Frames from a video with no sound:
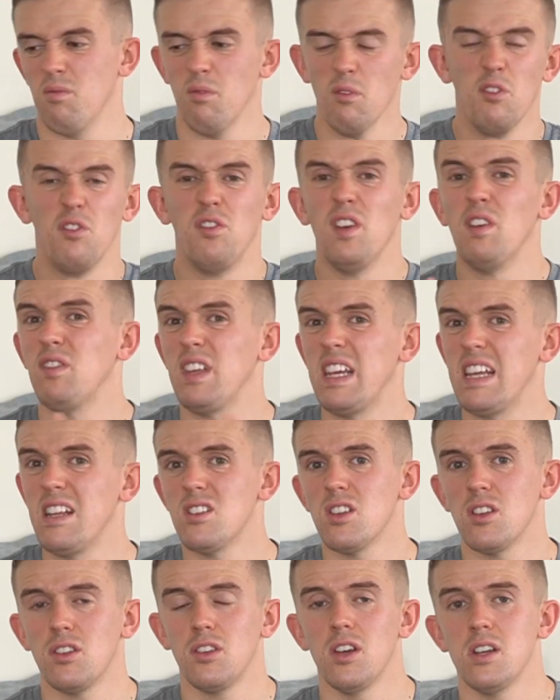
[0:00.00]
15
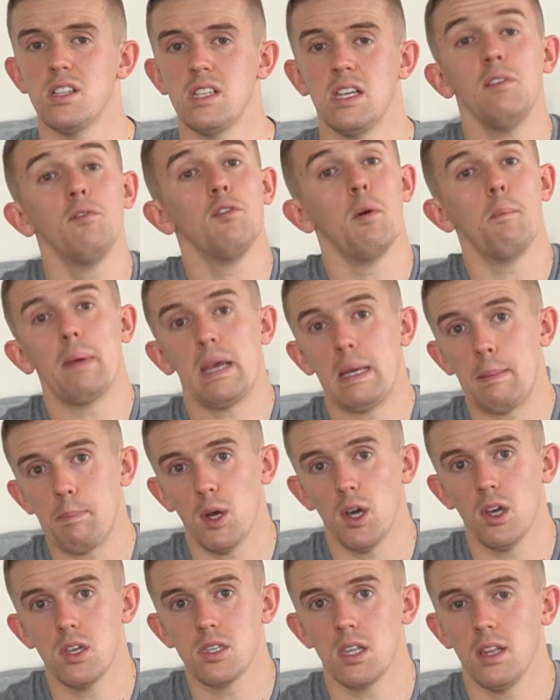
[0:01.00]
to 30 for me
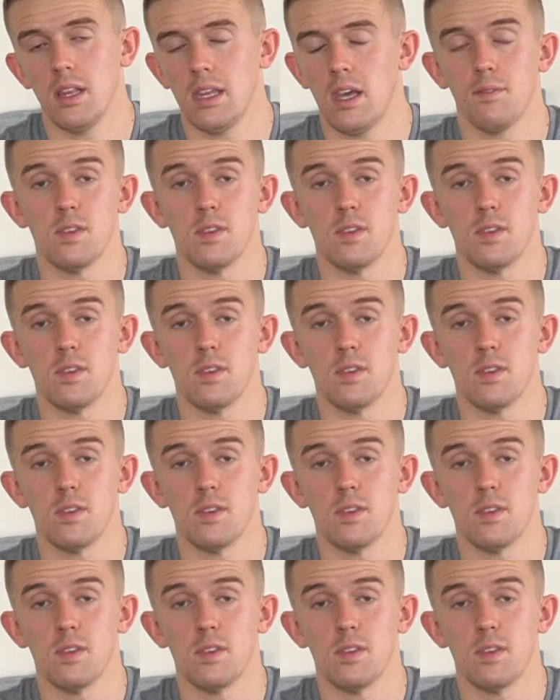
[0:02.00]
personally.